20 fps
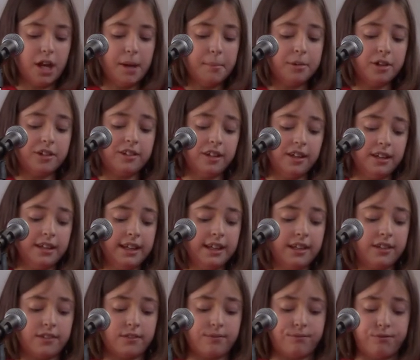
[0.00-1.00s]
But at
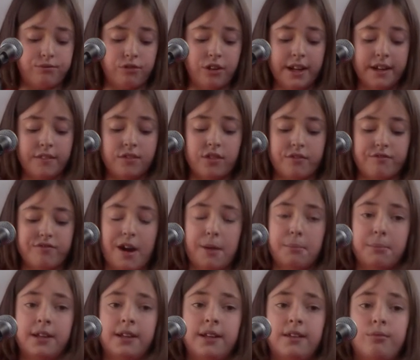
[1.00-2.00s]
least three of the
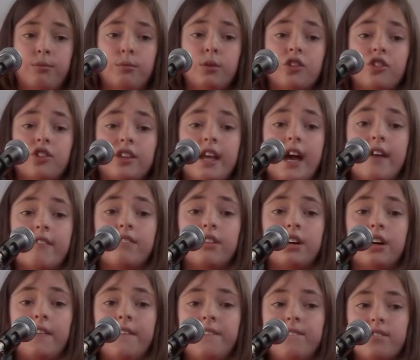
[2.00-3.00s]
family were
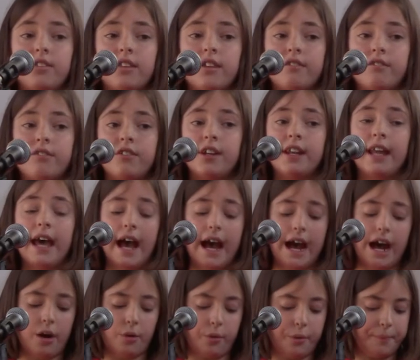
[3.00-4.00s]
together for
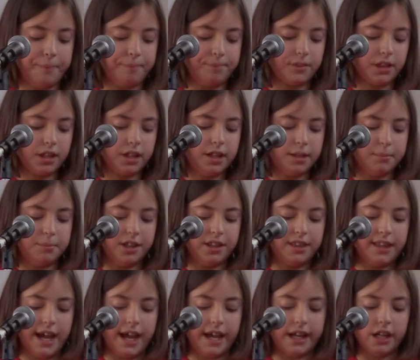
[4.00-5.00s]
now. But
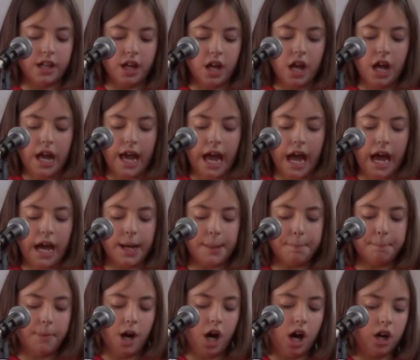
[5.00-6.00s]
then, Anne
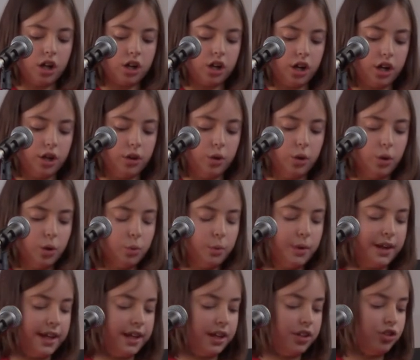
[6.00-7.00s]
and Margot were
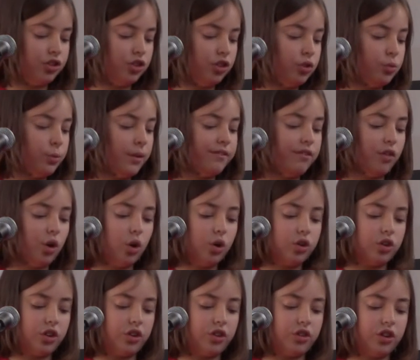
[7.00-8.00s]
issued with
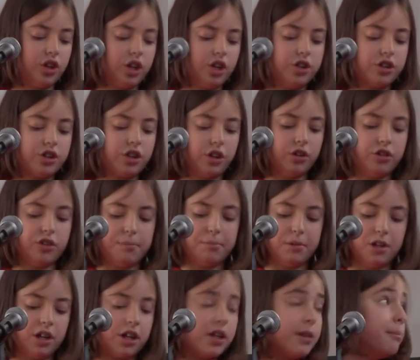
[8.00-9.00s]
orders to go to
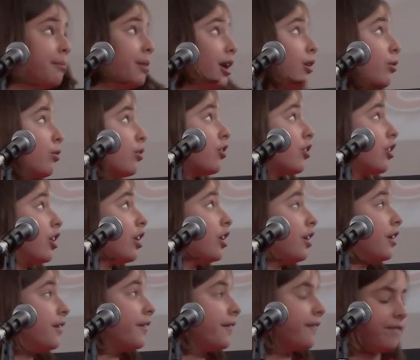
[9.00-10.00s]
Bergen-Belsen
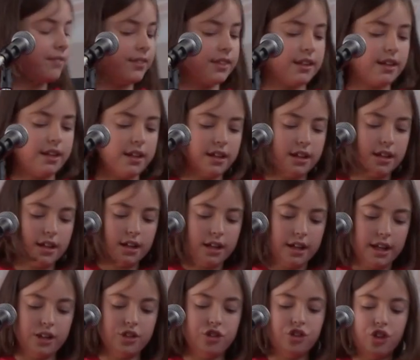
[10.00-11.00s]

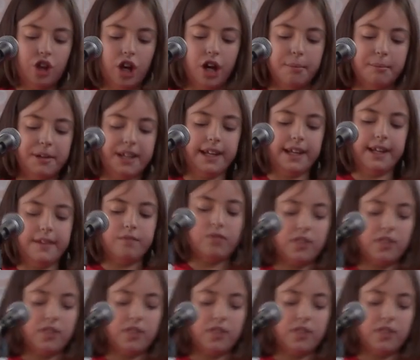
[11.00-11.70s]
in Germany.